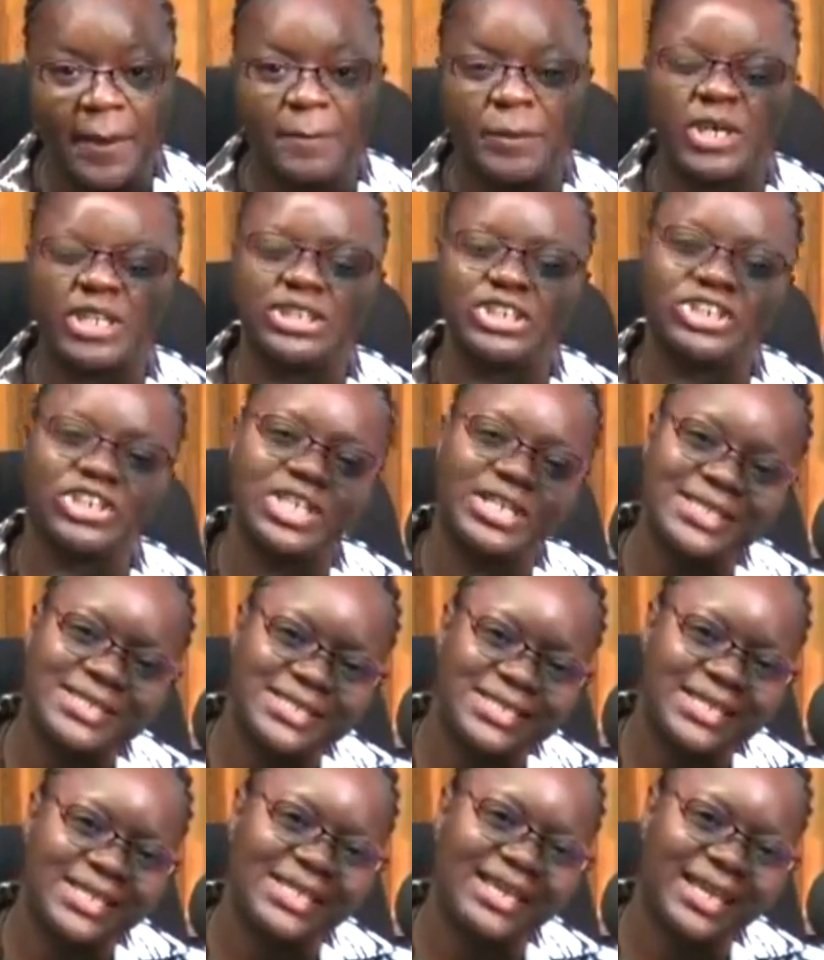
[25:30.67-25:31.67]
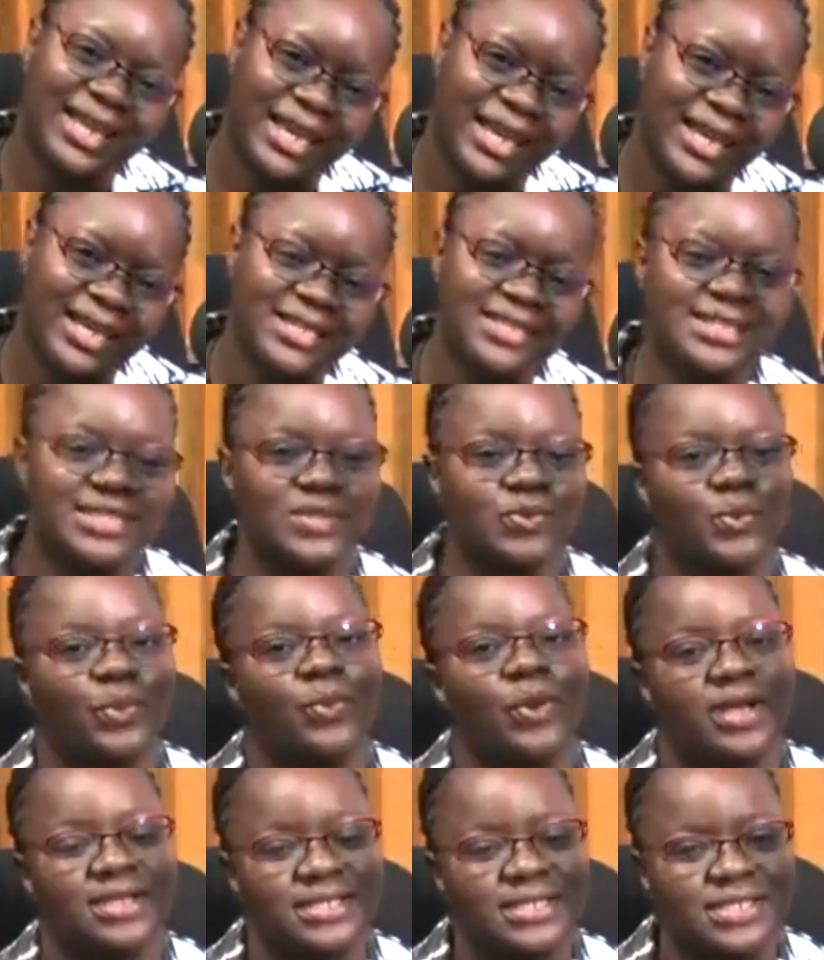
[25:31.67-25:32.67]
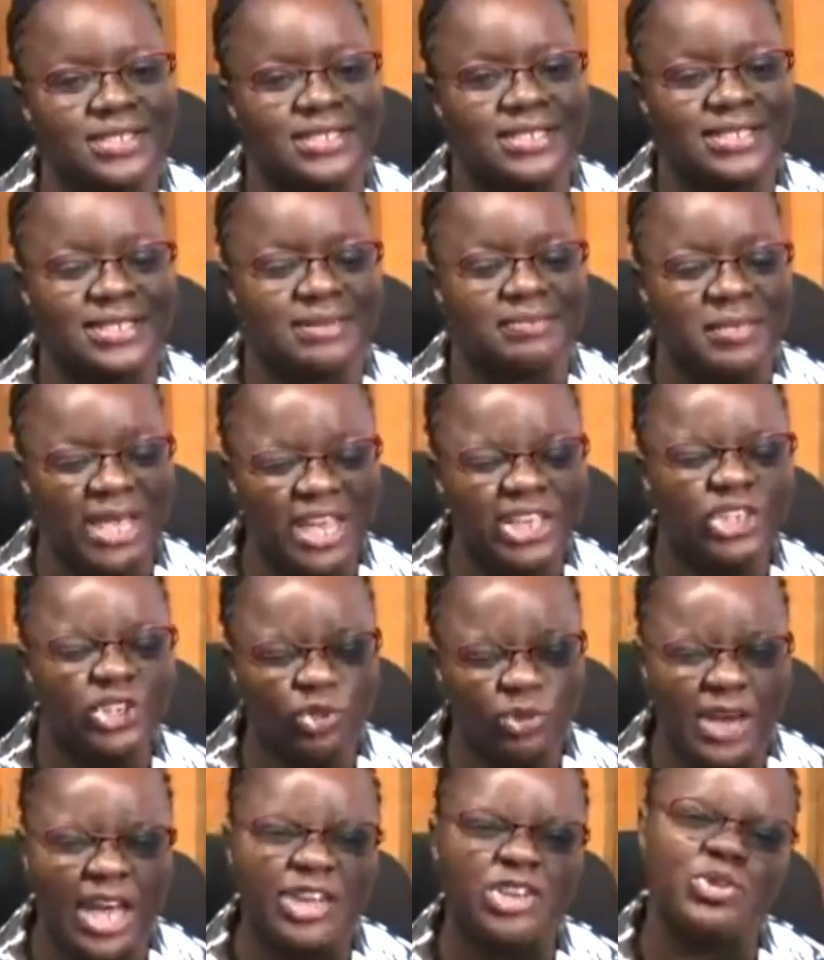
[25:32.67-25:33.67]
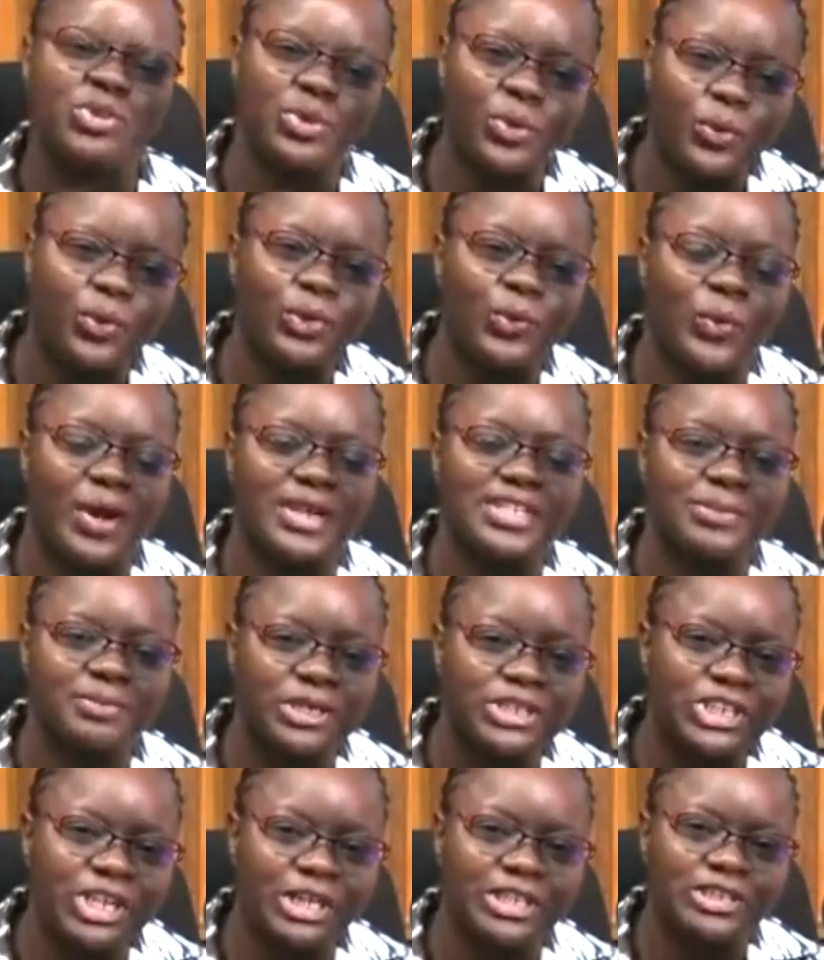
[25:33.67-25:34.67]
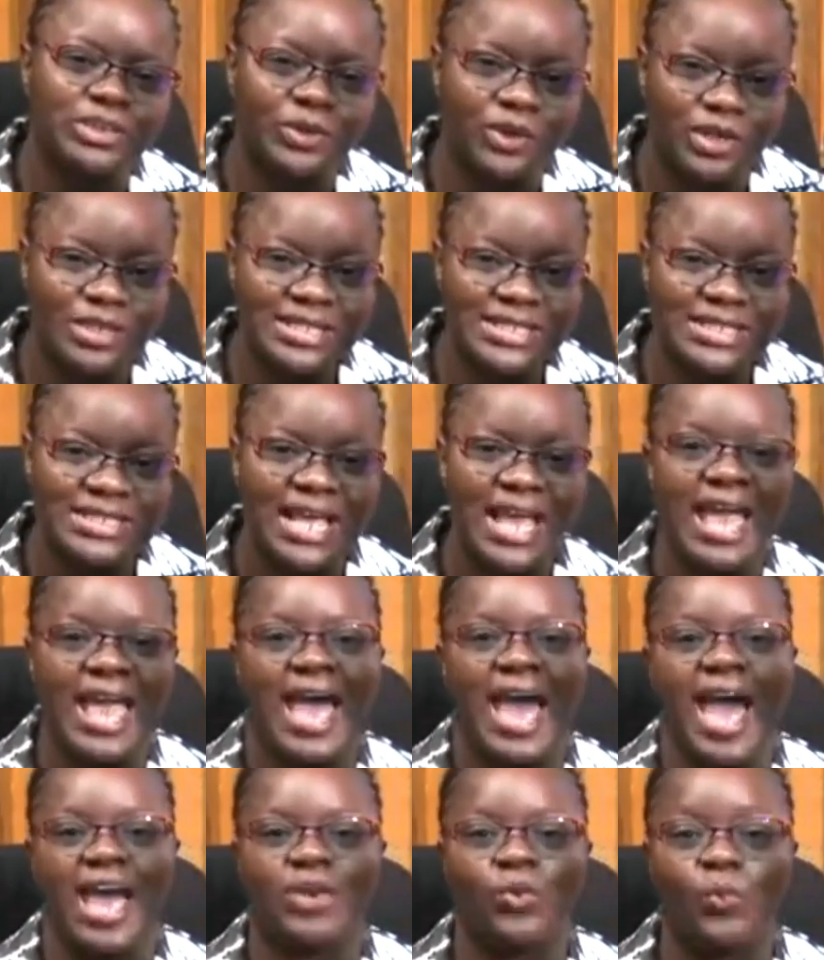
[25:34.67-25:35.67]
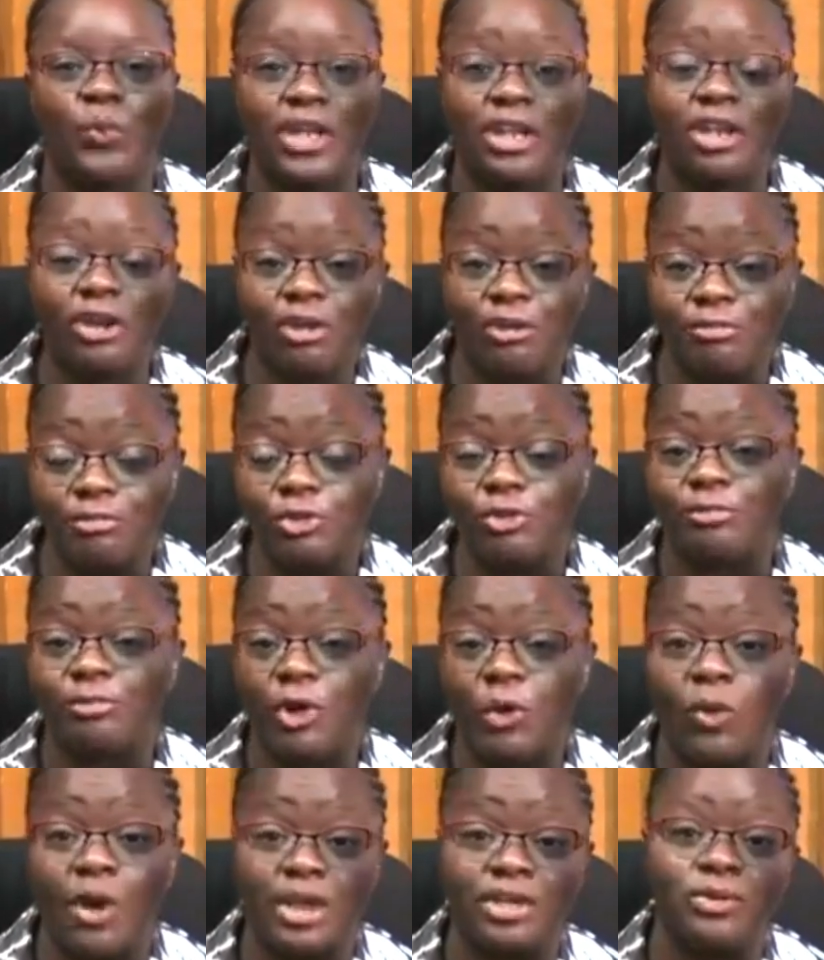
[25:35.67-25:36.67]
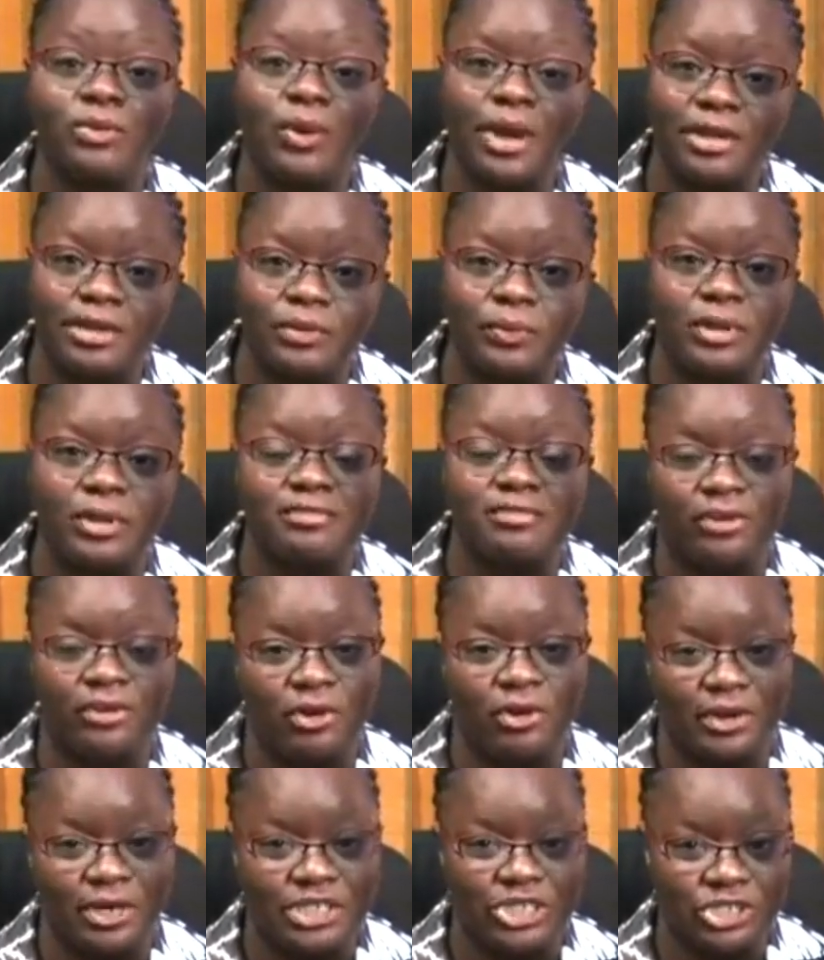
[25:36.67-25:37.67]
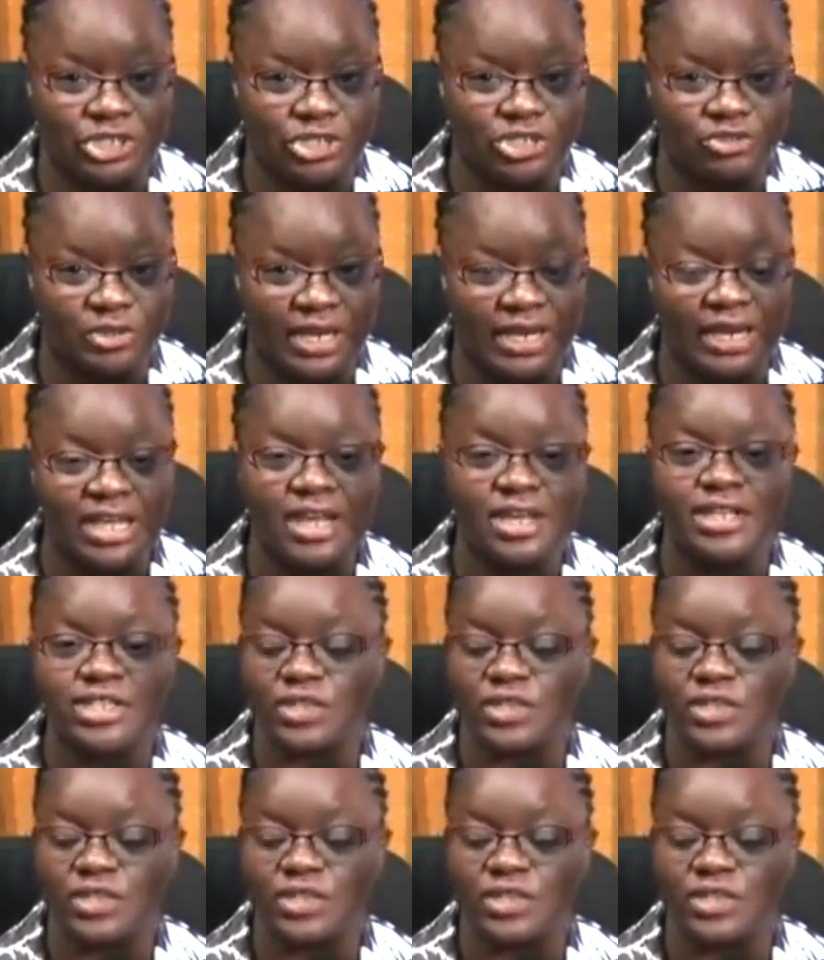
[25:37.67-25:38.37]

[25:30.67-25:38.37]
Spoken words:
but just in case, we want to just ensure that you know you are special to us and we love you for what you are doing for our children.